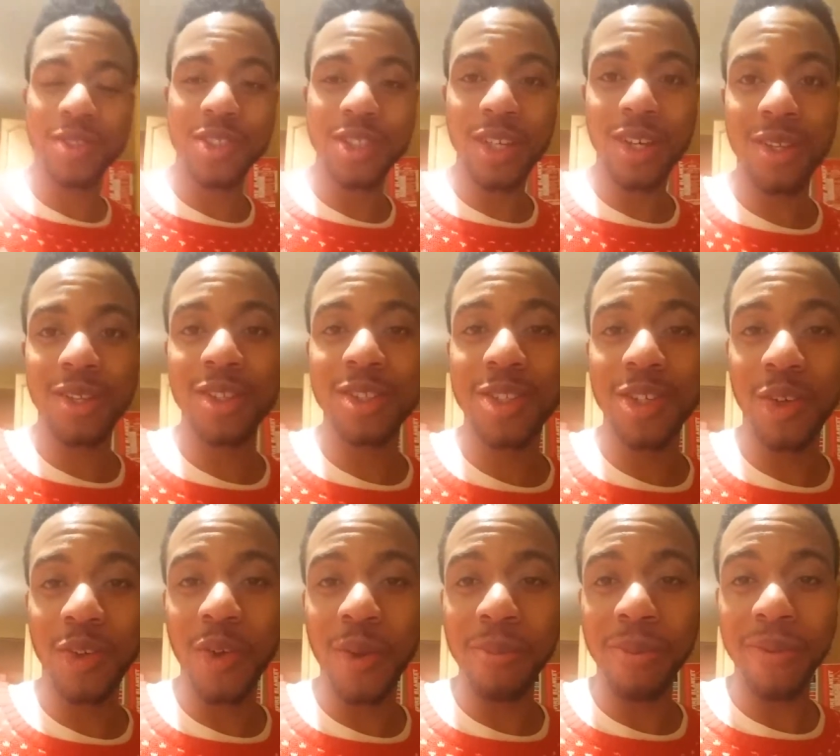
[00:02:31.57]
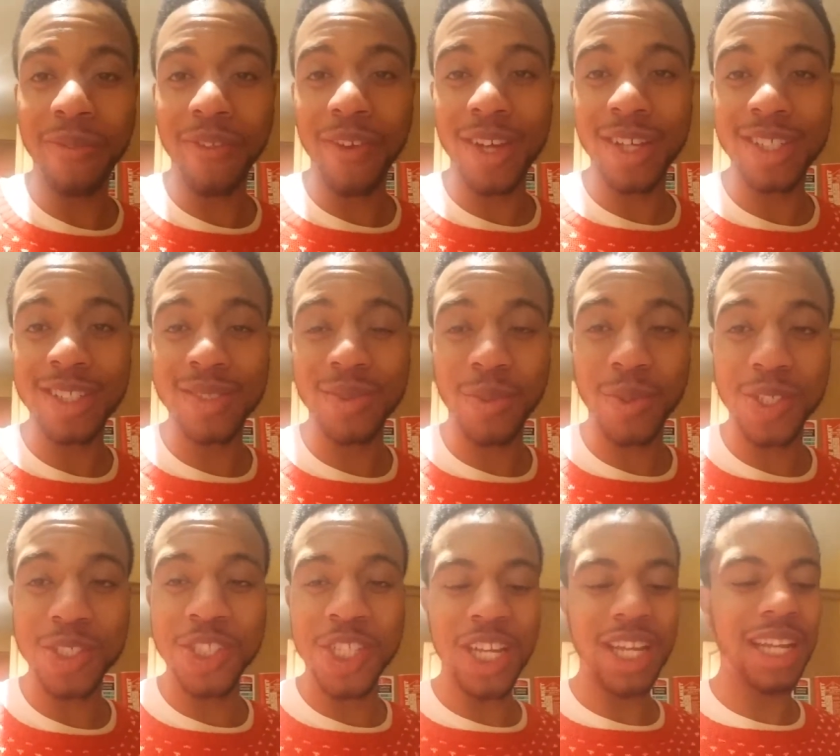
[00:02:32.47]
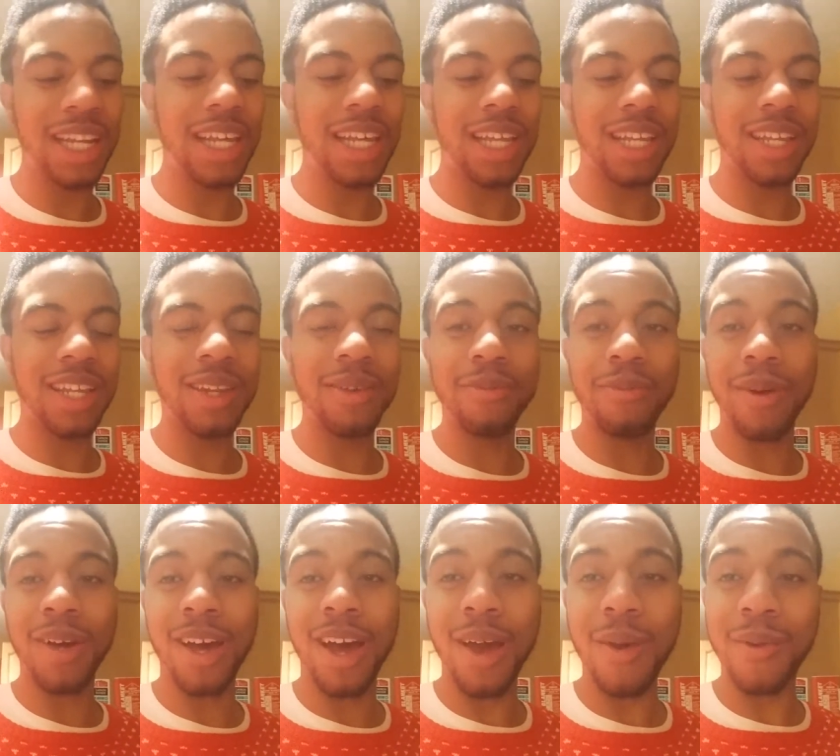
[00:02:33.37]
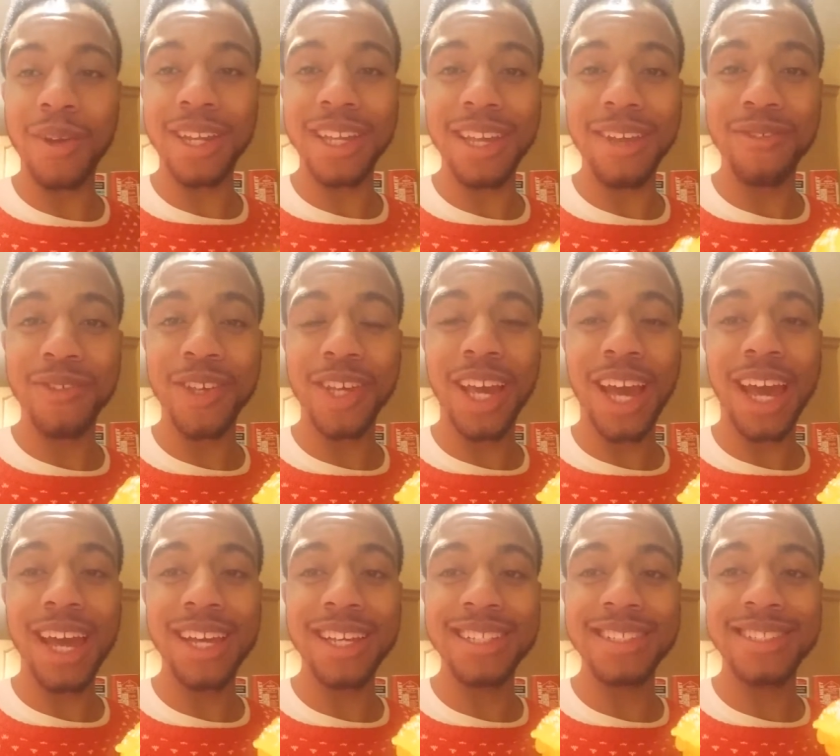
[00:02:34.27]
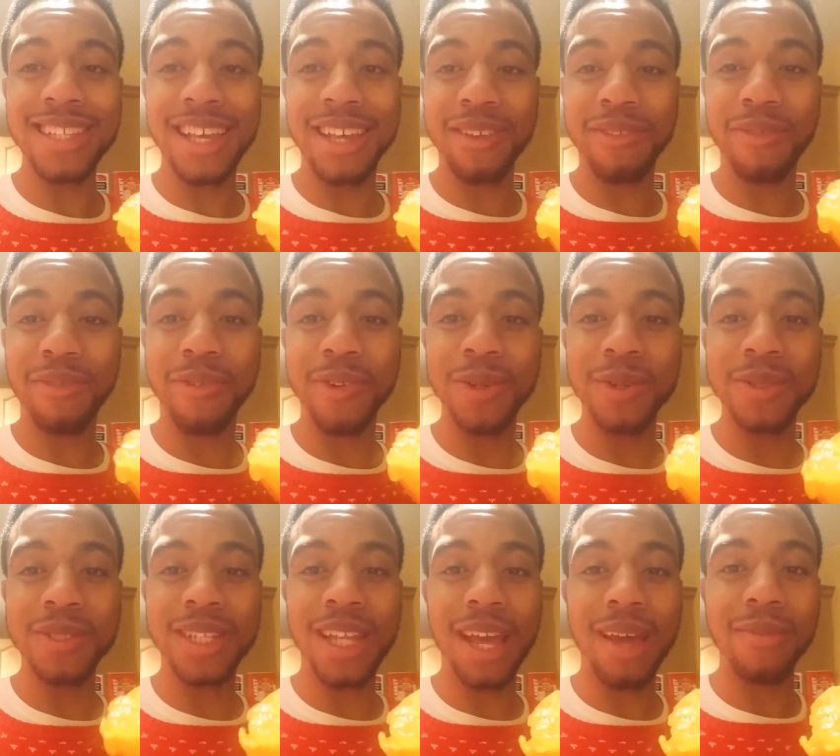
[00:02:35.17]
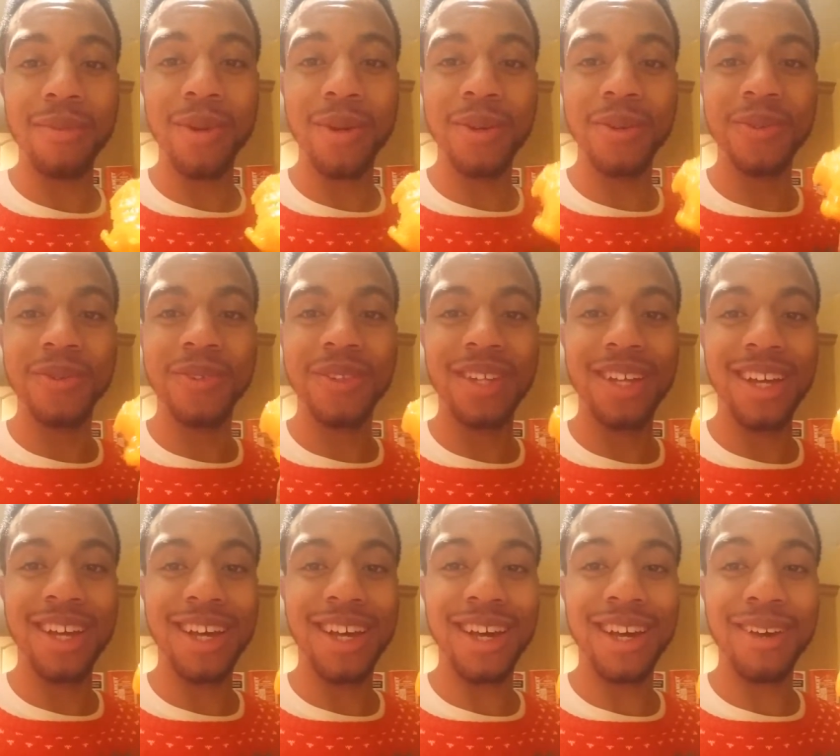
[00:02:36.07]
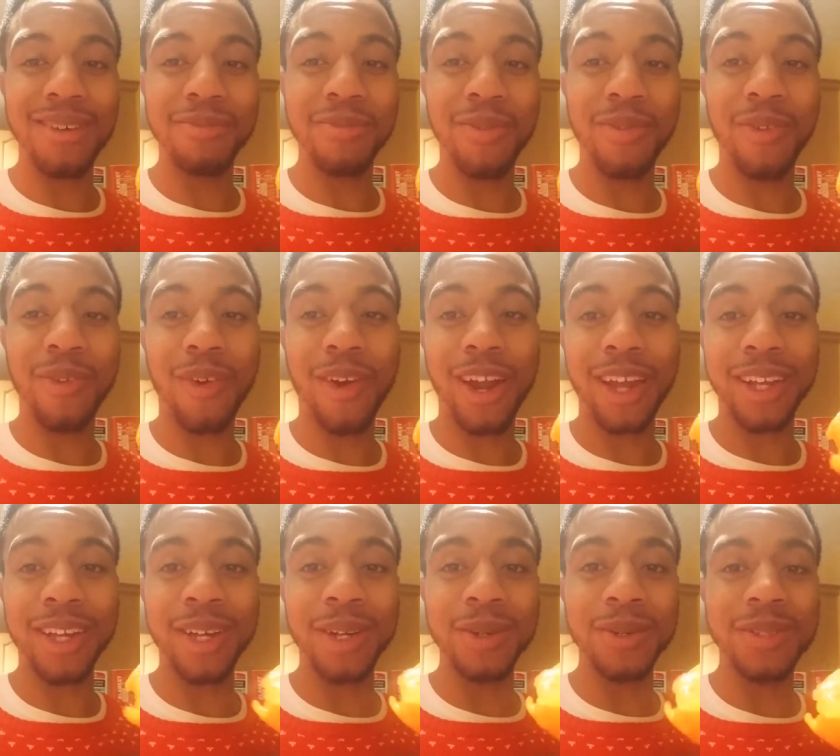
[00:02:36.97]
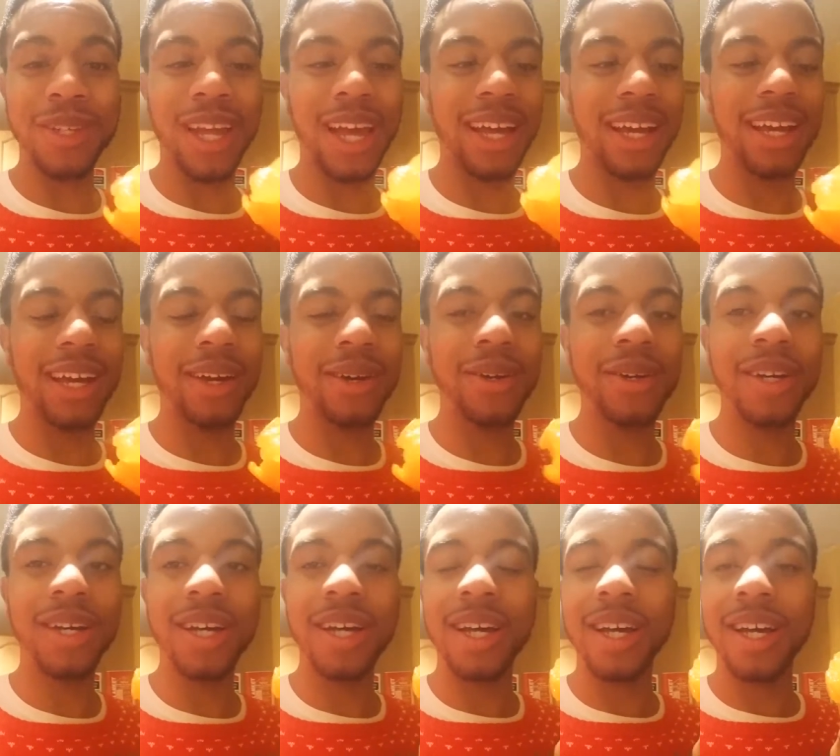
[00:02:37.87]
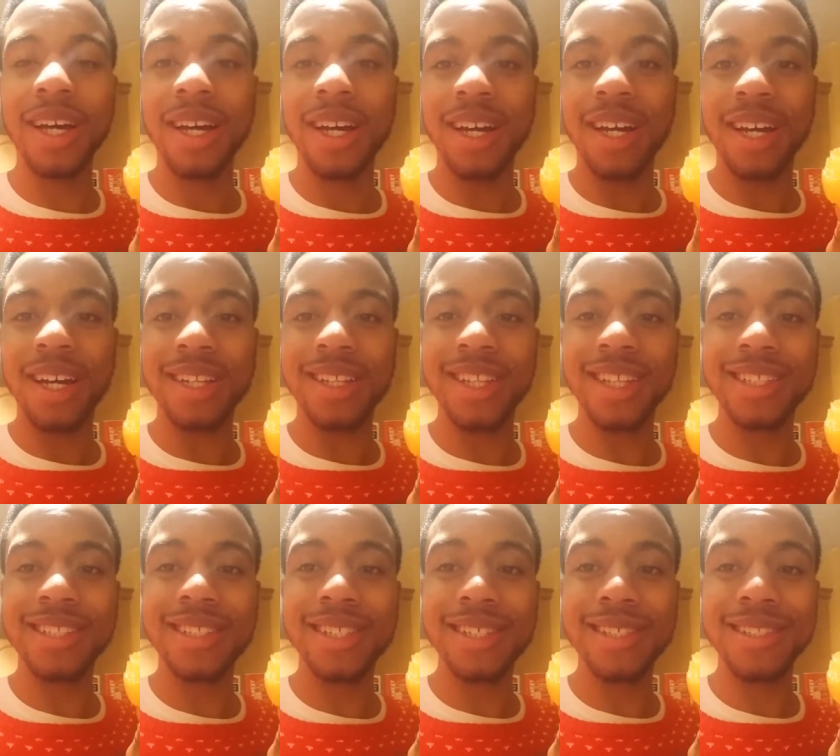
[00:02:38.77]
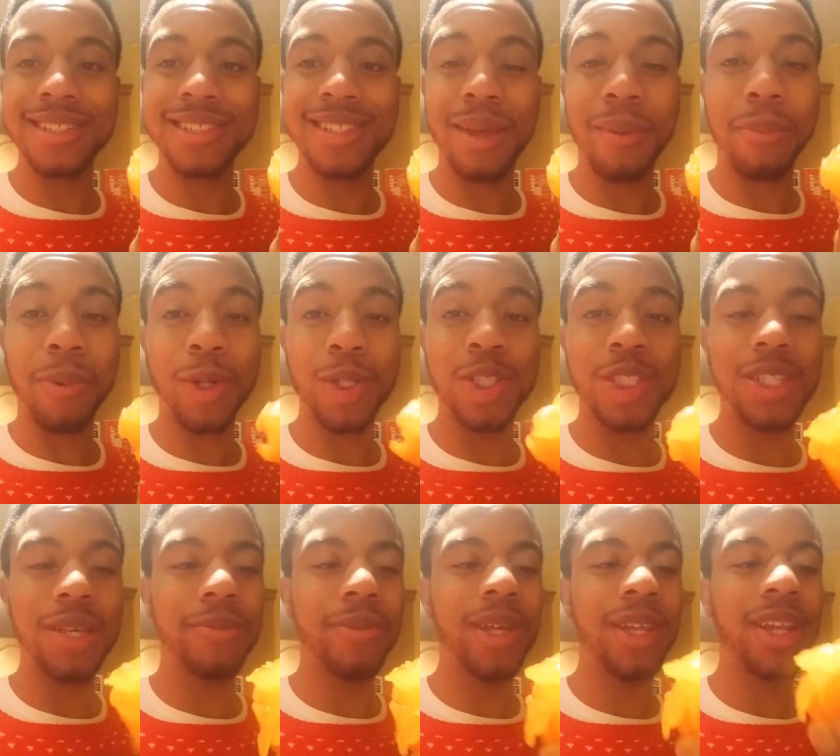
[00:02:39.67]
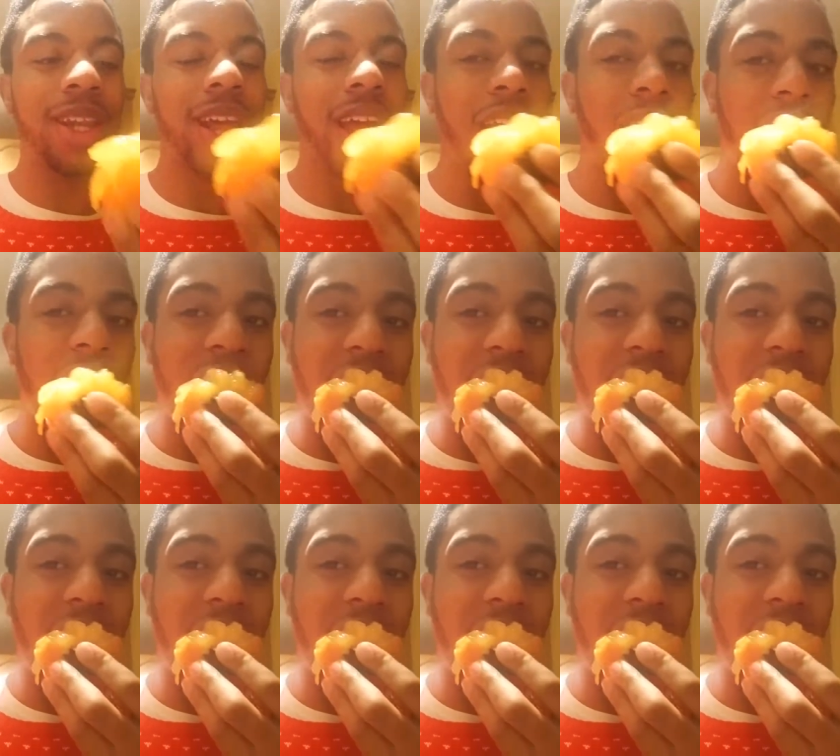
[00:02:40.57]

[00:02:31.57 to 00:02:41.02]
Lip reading: So there's a group of us, we're chilling, but I want to give you guys a fruit demo before I go and hang out. This is a persimmon.